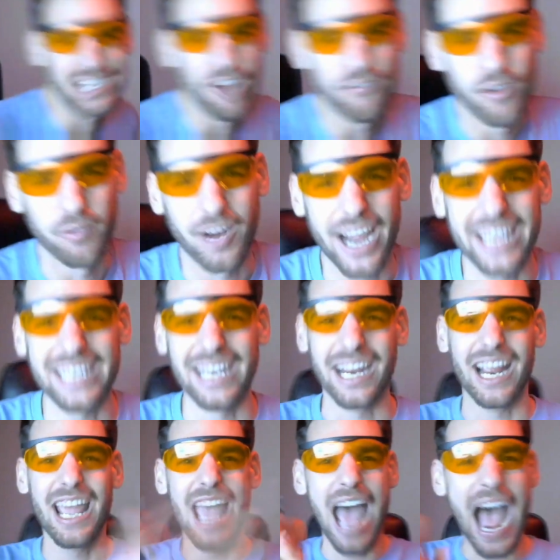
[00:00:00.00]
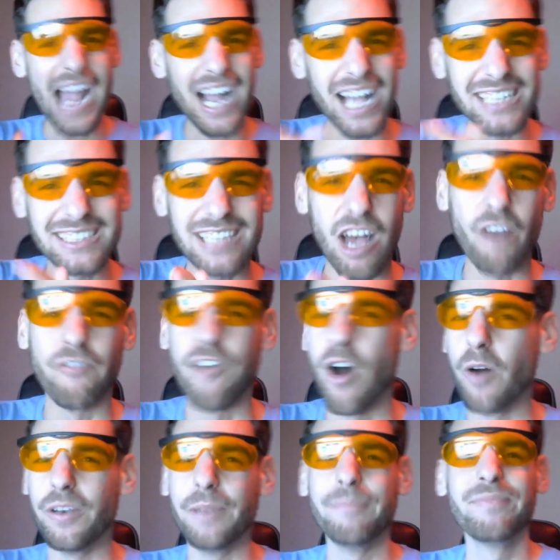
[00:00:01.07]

phone right here. I got a cell phone.